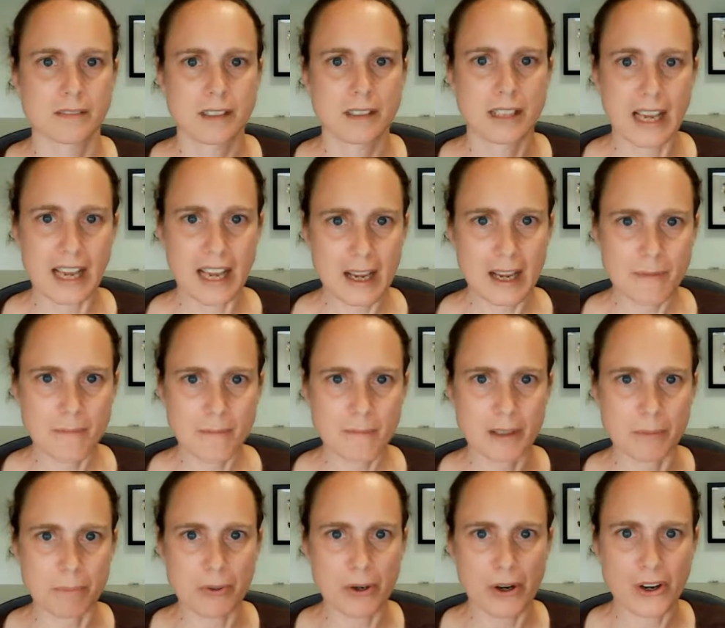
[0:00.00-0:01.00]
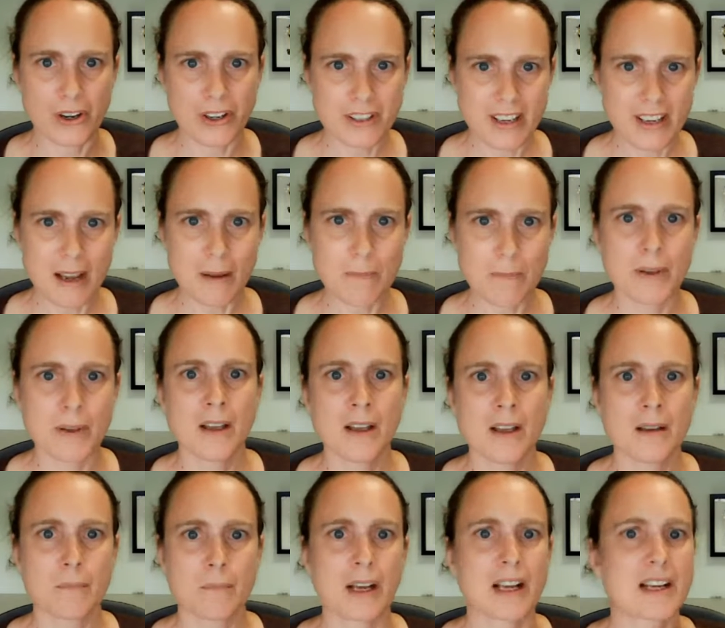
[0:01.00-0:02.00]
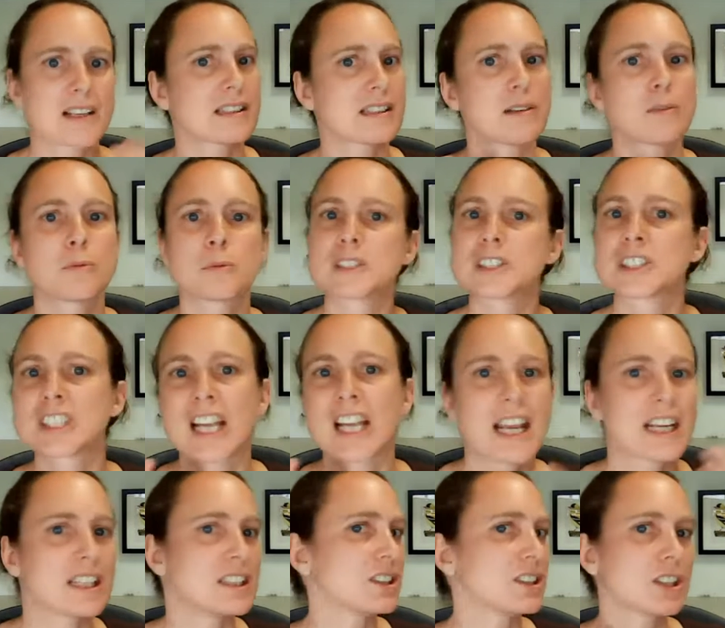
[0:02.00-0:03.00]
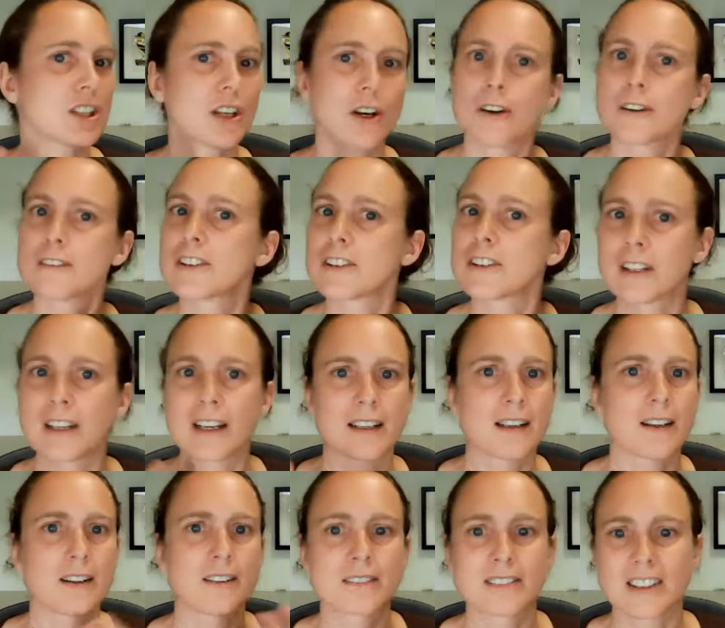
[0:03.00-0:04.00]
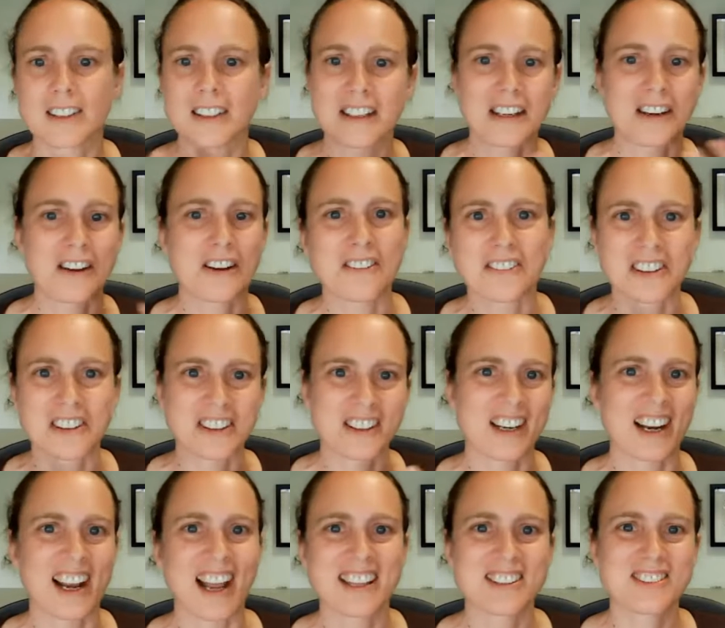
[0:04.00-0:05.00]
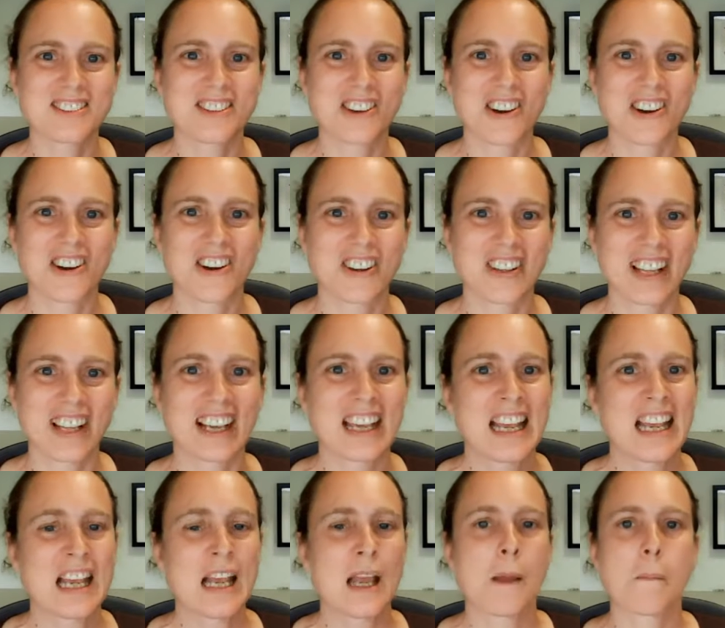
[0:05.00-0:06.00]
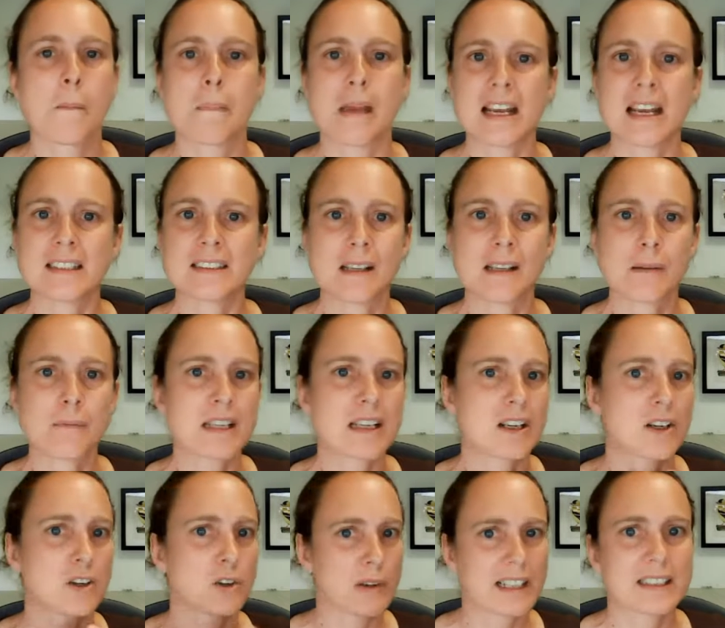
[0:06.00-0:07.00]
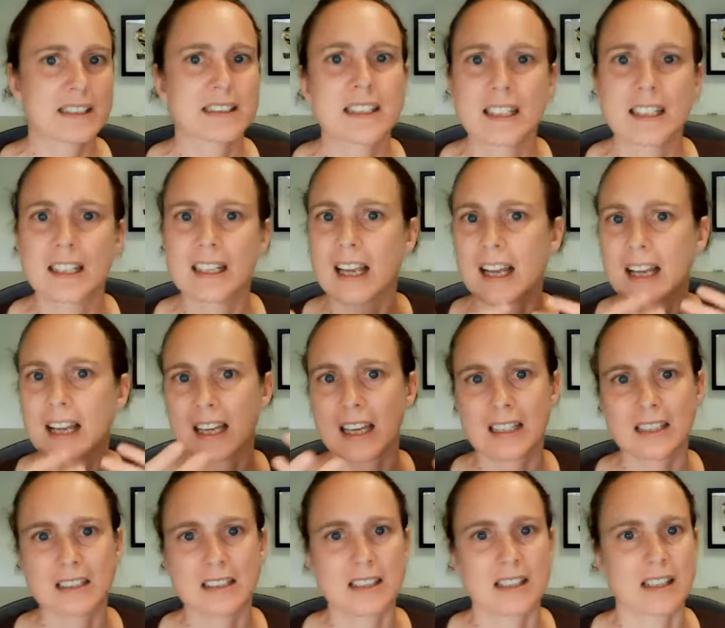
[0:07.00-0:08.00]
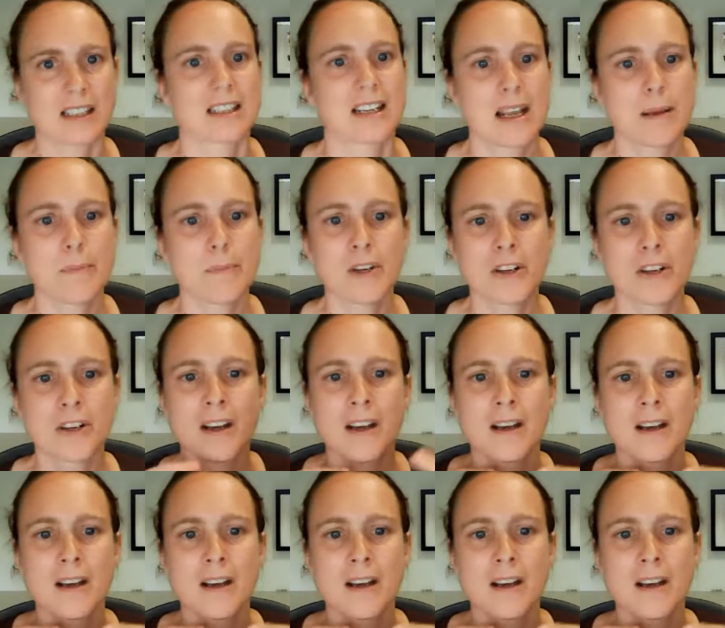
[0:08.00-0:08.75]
game, the prototype, because it will change over and over. And so make something quickly and get it to the table.